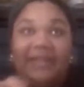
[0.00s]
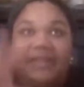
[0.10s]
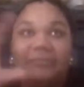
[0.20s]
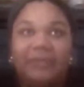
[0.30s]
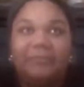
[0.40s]

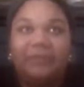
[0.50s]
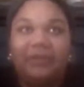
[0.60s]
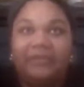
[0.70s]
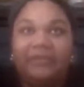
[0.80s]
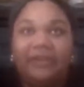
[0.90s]
and people
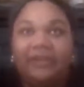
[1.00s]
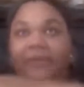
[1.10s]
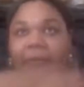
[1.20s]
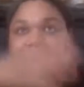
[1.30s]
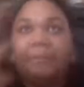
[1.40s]
of
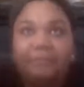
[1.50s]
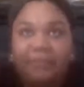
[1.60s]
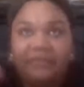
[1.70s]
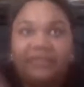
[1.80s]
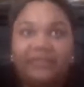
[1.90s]
color
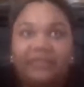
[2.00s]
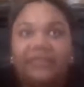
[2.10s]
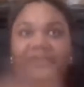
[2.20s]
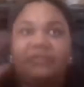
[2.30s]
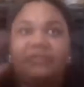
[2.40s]

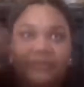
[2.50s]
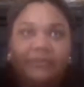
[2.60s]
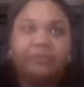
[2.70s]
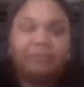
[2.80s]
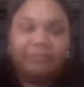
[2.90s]
businesses
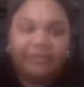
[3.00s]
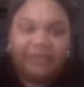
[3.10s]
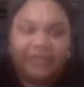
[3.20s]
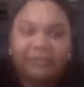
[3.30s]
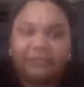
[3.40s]

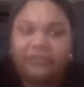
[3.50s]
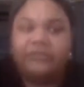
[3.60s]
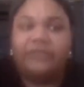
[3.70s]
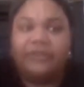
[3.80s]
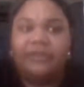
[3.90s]
building up to
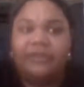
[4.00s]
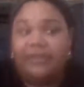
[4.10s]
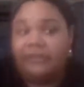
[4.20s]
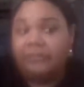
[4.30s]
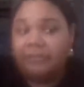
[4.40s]
certain
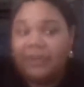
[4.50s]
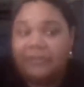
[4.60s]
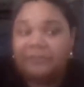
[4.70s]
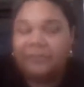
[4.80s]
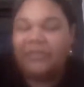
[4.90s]
things.
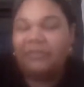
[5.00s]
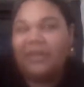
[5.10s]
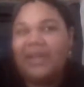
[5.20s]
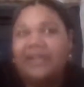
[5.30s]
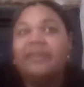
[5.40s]
But for
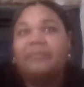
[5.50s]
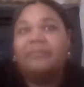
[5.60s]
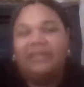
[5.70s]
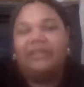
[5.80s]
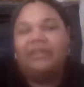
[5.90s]
right now, the
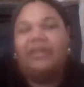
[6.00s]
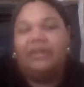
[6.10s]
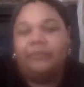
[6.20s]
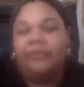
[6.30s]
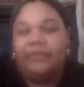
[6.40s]
main thing that
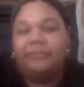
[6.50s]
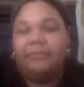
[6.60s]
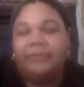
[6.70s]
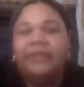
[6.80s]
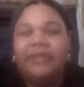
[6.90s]
I was looking
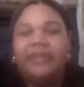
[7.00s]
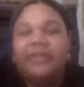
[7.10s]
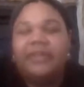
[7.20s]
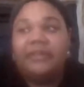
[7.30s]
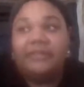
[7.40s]
for
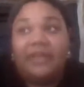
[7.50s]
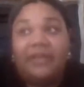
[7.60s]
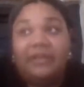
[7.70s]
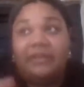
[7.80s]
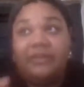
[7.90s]
is
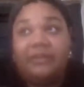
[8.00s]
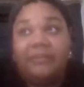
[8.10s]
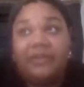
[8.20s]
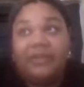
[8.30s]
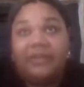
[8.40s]
a
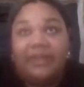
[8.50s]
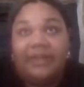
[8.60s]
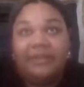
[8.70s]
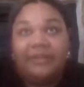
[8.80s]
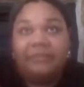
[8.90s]
company
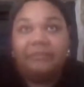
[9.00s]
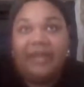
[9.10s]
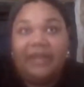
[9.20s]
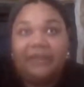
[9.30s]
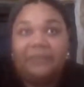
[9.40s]
that is
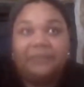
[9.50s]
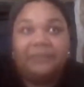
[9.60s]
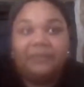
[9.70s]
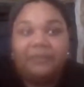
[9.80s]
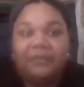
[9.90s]
black
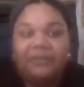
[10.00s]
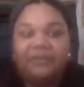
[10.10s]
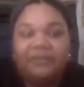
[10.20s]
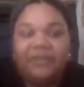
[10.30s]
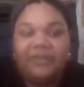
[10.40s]
owned or a
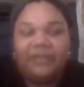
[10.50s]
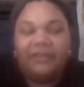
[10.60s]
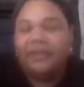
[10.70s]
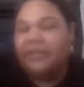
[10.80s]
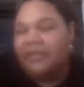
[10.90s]
person of
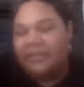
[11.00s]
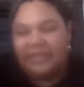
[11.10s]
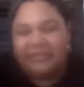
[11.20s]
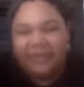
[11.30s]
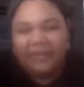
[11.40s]
color
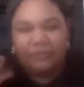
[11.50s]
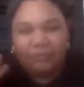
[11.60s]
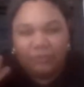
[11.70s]
that sells